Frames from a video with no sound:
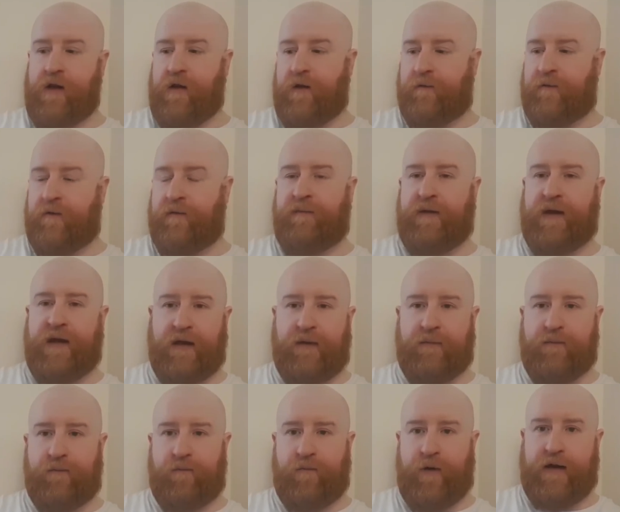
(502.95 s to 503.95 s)
For
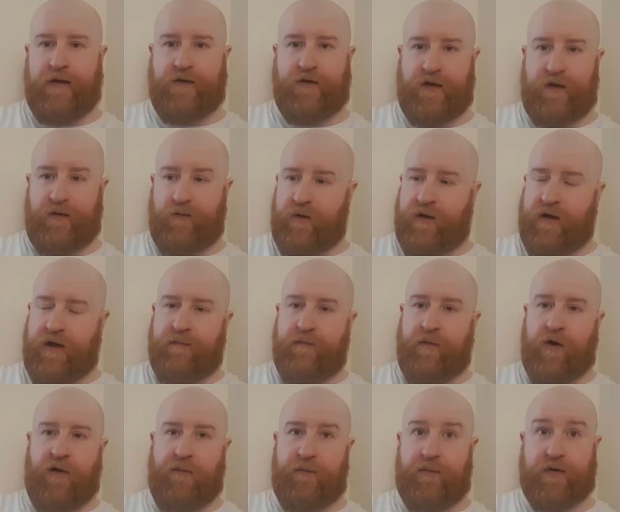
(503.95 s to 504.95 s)
me, we need
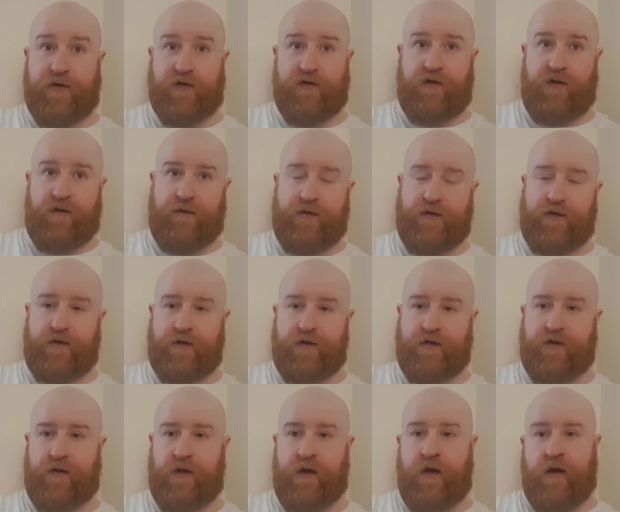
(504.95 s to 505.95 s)
more prison
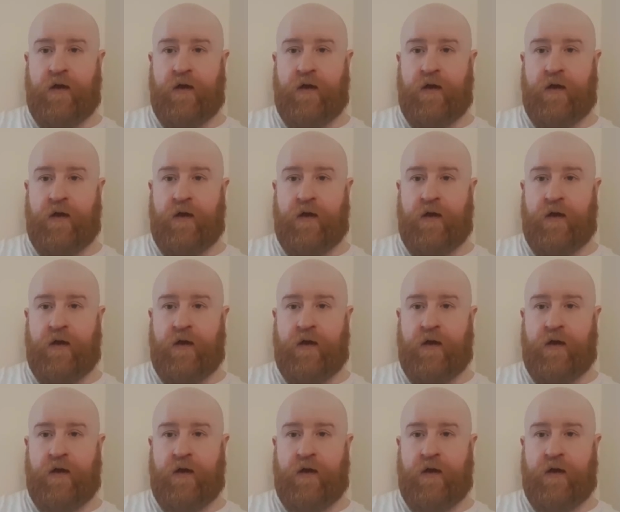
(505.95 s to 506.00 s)
officers.